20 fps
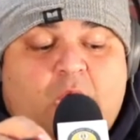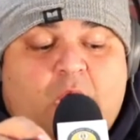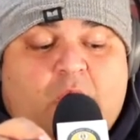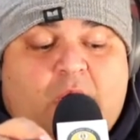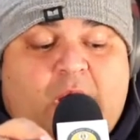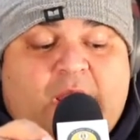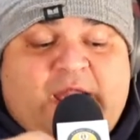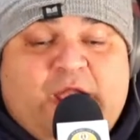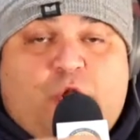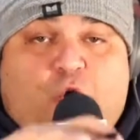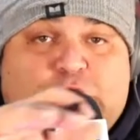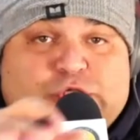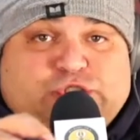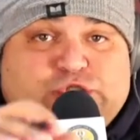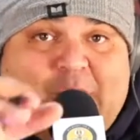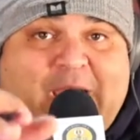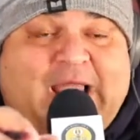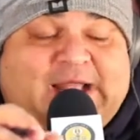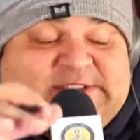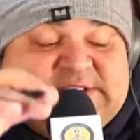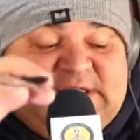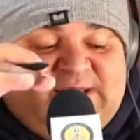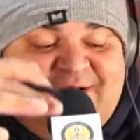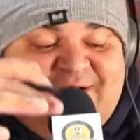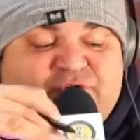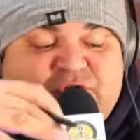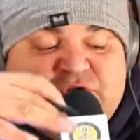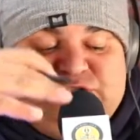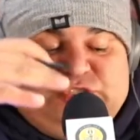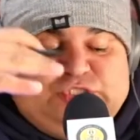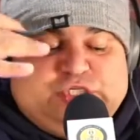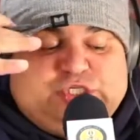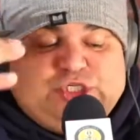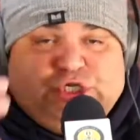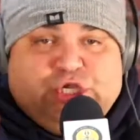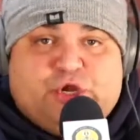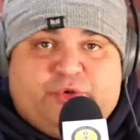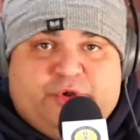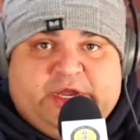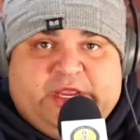All right? It also adds a level of
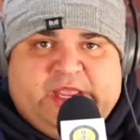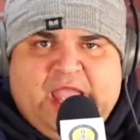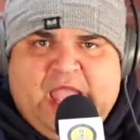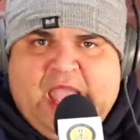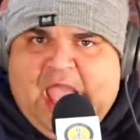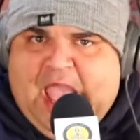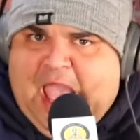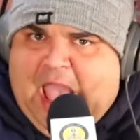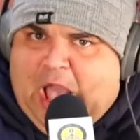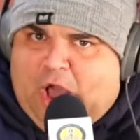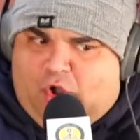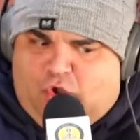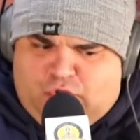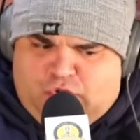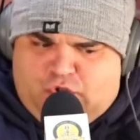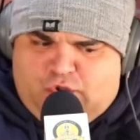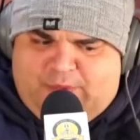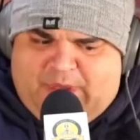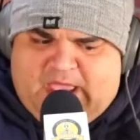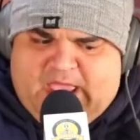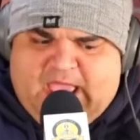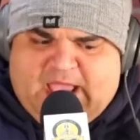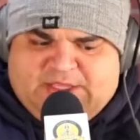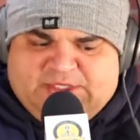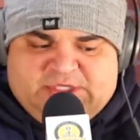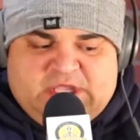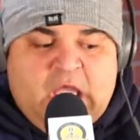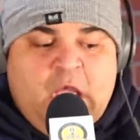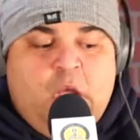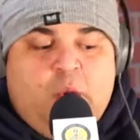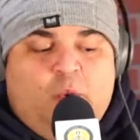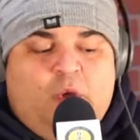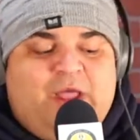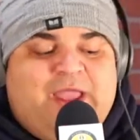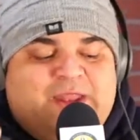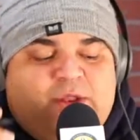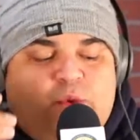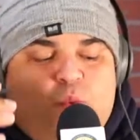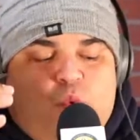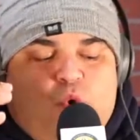security. How, you may ask? Well,
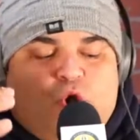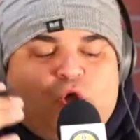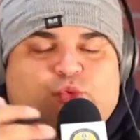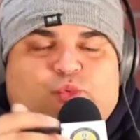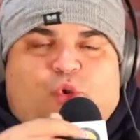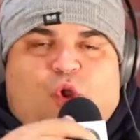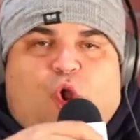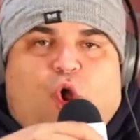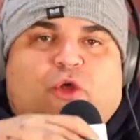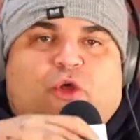in the world where all